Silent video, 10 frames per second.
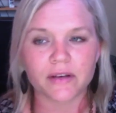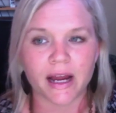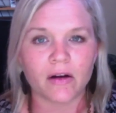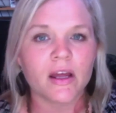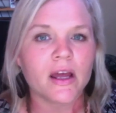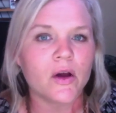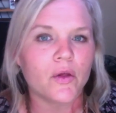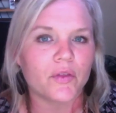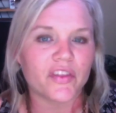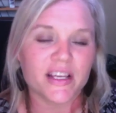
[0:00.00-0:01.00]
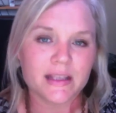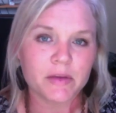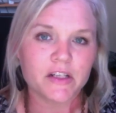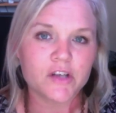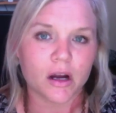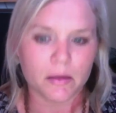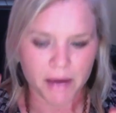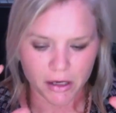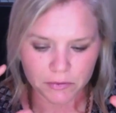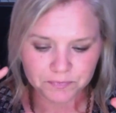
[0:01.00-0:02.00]
Now, the things I'm going to talk
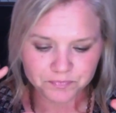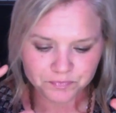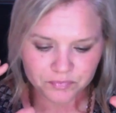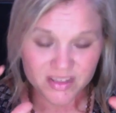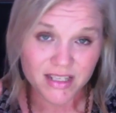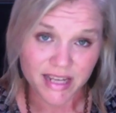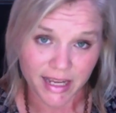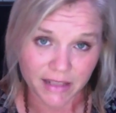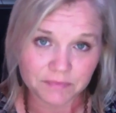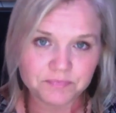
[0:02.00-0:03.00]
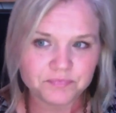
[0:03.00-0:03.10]
about today,